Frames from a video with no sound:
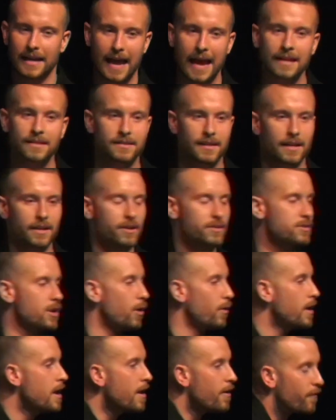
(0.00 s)
and 18 years
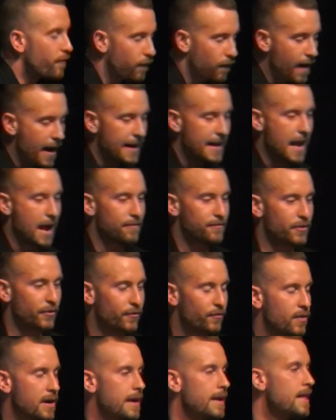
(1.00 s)
old, friend after
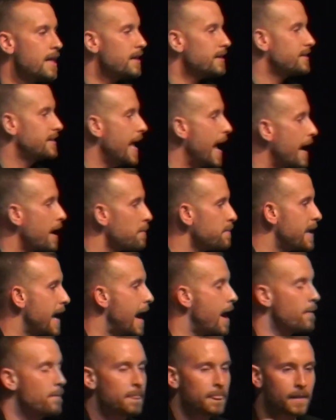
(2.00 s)
friend, sat sat him
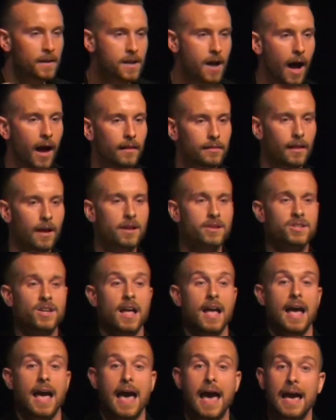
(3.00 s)
down, got lunch.
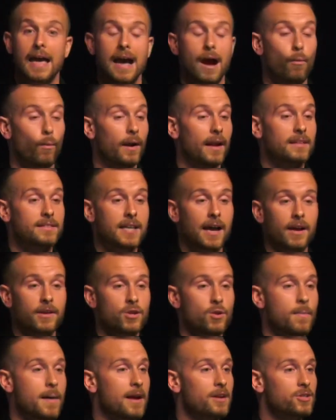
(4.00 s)
Hey, I want to tell
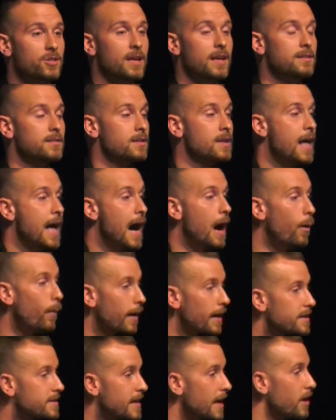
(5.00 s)
you about Jesus. I
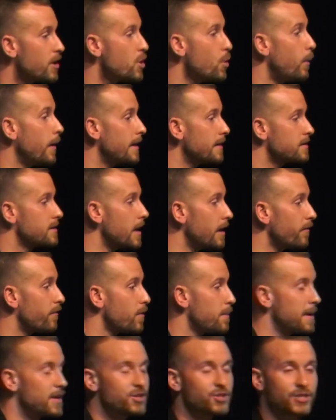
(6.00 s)
want to tell you what he's done for
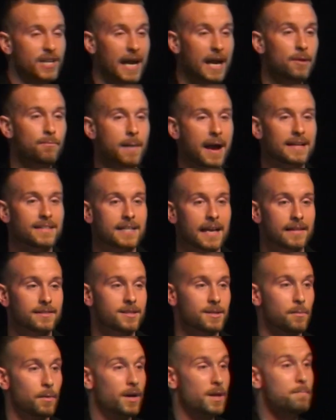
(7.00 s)
me, shared my
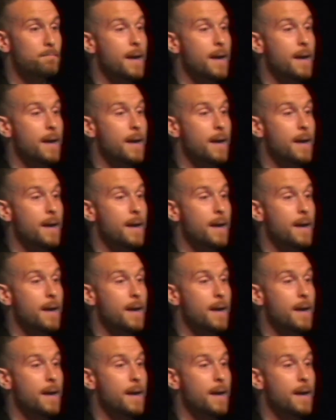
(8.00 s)
testimony.